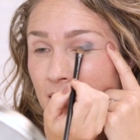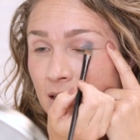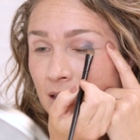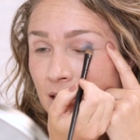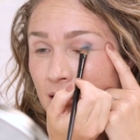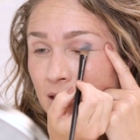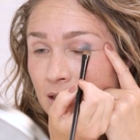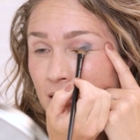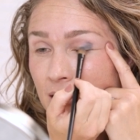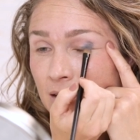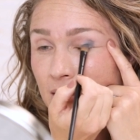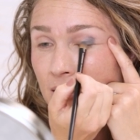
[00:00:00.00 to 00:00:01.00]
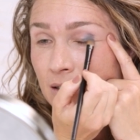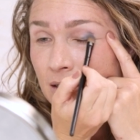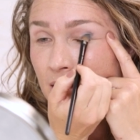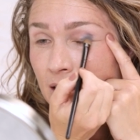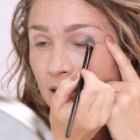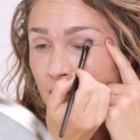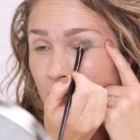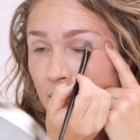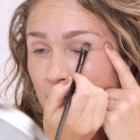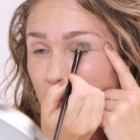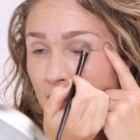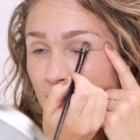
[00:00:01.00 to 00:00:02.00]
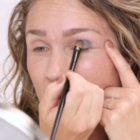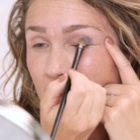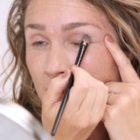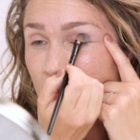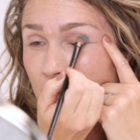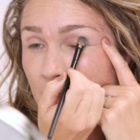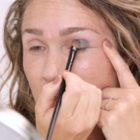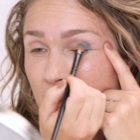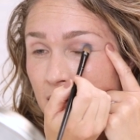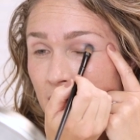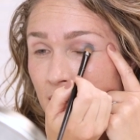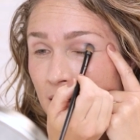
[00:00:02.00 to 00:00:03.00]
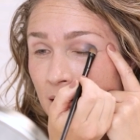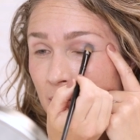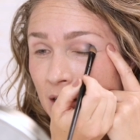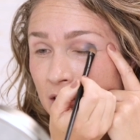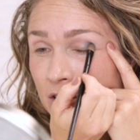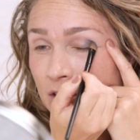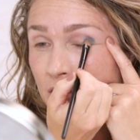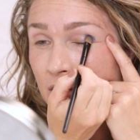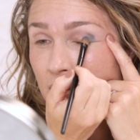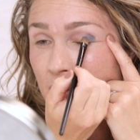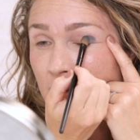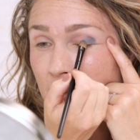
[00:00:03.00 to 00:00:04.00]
And it goes on with a punch.